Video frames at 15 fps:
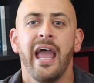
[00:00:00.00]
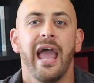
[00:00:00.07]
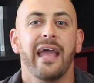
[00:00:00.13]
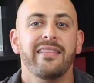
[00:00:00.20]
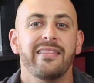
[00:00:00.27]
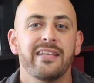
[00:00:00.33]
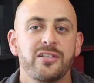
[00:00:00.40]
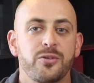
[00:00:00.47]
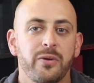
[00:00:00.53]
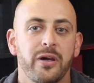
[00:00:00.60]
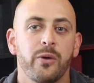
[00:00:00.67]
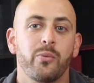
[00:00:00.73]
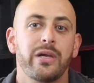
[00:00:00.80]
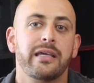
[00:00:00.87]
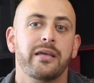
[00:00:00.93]
And this
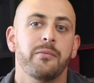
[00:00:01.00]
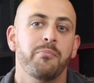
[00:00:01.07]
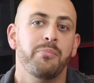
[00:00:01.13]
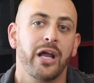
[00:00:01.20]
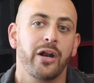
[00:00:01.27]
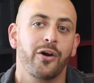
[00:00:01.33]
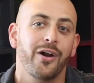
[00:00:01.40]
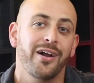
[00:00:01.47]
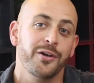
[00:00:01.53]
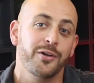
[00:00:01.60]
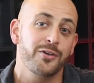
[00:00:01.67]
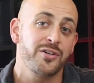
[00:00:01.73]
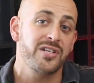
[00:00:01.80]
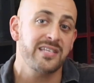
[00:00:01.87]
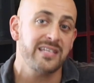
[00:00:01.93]
way we can better
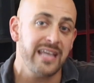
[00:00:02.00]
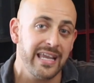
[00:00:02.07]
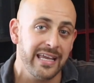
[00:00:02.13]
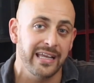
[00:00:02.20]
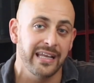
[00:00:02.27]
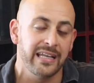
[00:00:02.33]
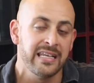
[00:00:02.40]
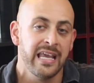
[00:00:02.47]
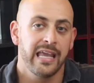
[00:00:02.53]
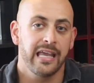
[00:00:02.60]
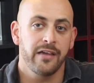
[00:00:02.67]
understand